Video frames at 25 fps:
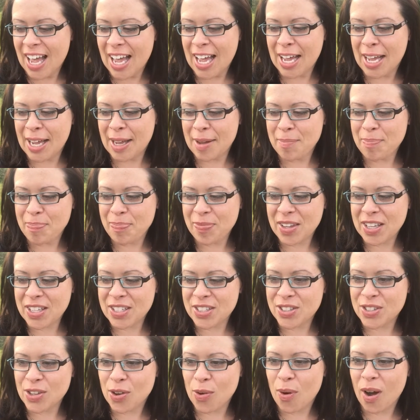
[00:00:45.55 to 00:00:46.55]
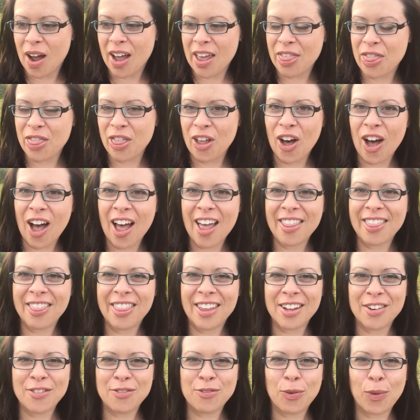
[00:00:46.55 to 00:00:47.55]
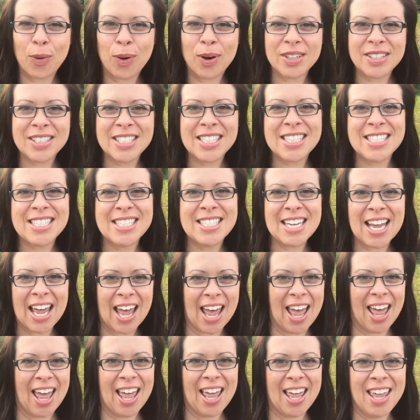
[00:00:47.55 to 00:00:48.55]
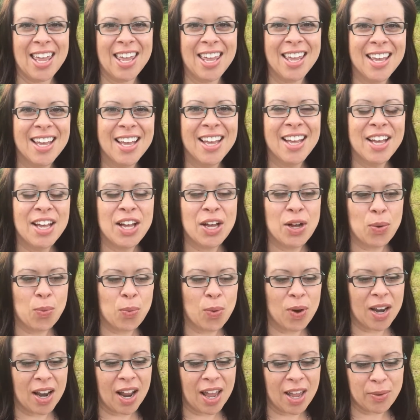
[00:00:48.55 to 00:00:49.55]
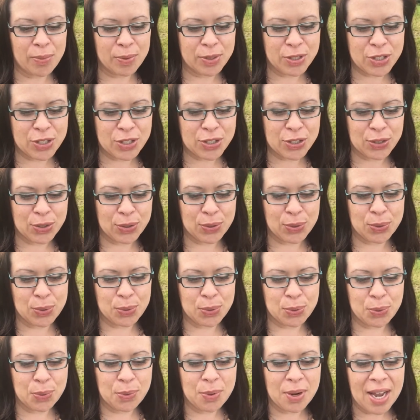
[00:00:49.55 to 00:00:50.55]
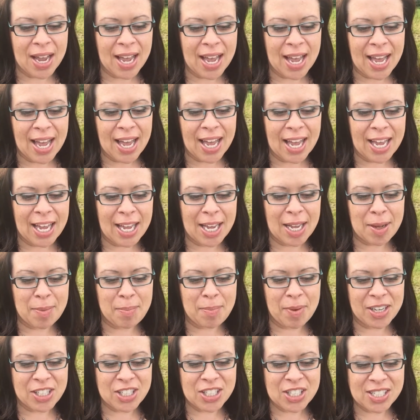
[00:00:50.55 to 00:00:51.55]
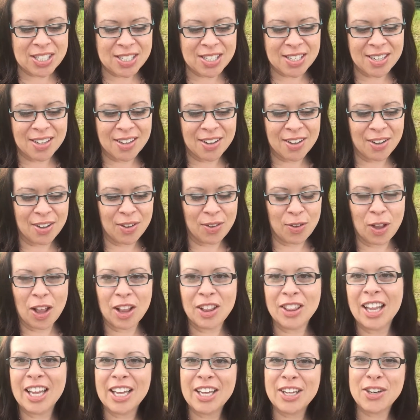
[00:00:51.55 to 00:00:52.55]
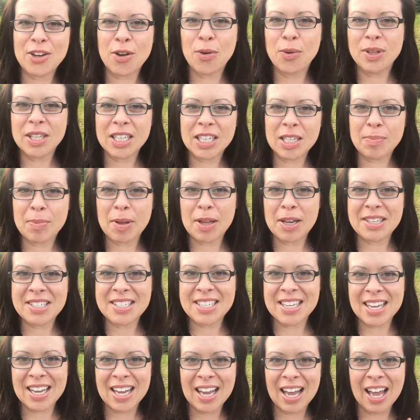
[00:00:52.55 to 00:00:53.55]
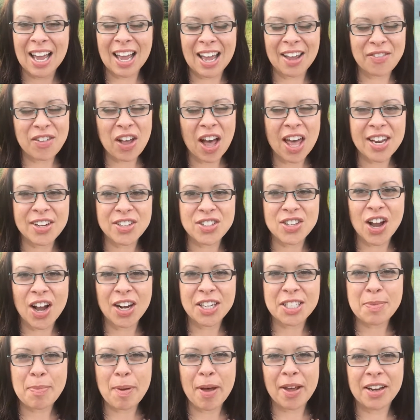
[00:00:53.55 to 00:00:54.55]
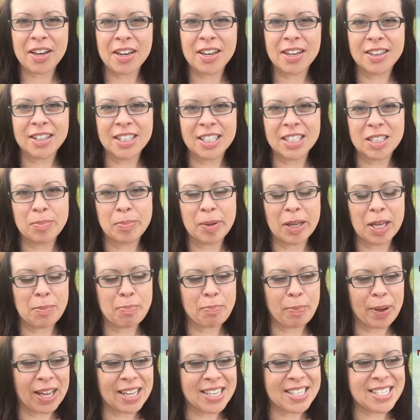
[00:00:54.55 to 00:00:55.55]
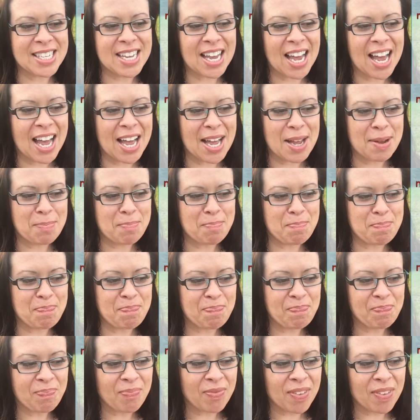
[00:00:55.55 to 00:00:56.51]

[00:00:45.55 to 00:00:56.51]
Um, so I thought that for today, what I would do, um, I just, I'll let you know a little bit. I've kind of talked about it a little bit, but um,